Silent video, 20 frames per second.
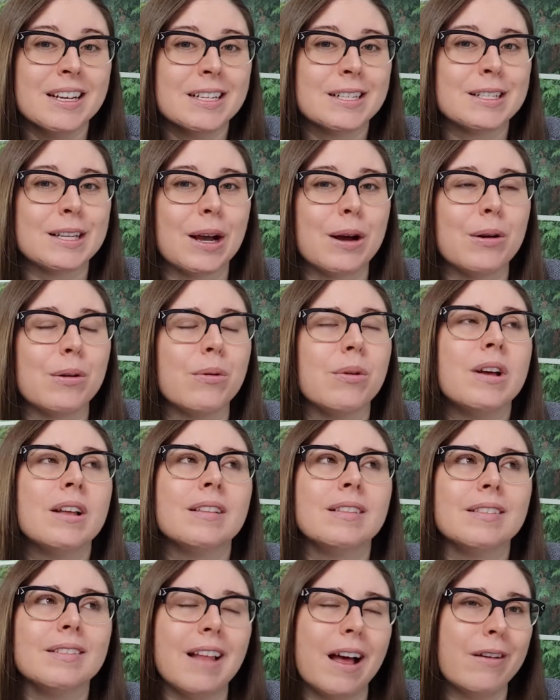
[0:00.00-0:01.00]
So
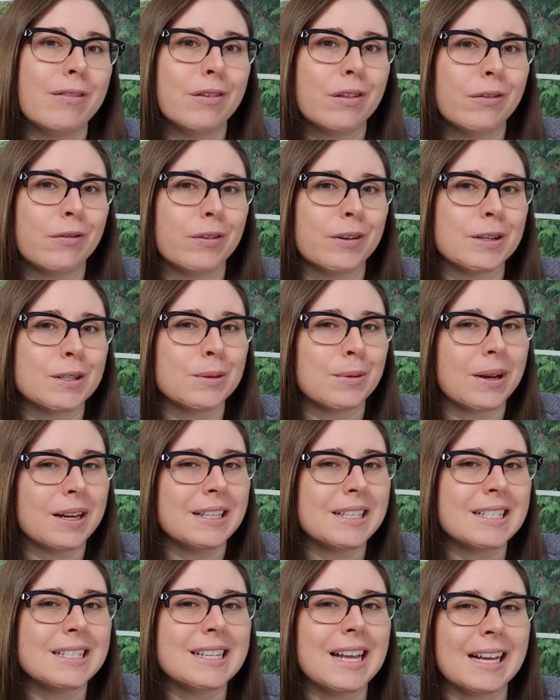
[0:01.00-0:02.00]
love for the first
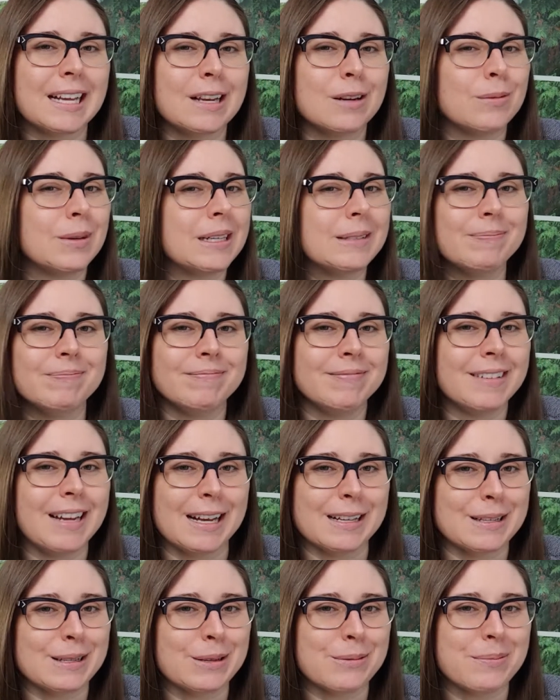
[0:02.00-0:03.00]
one, second one
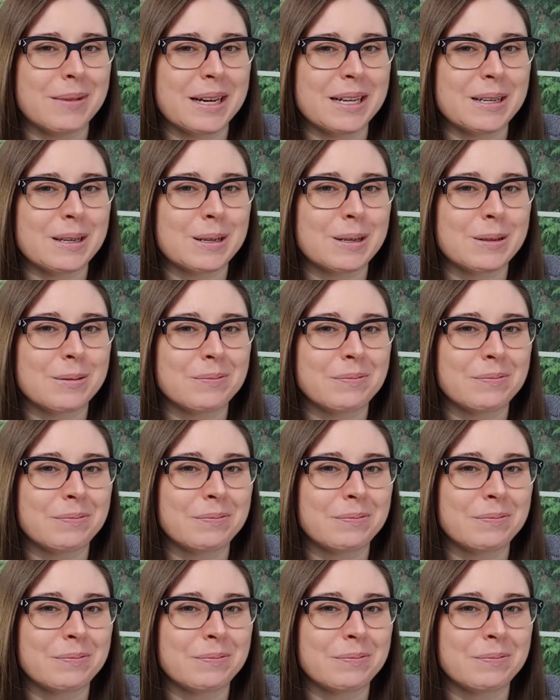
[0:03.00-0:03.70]
not so much.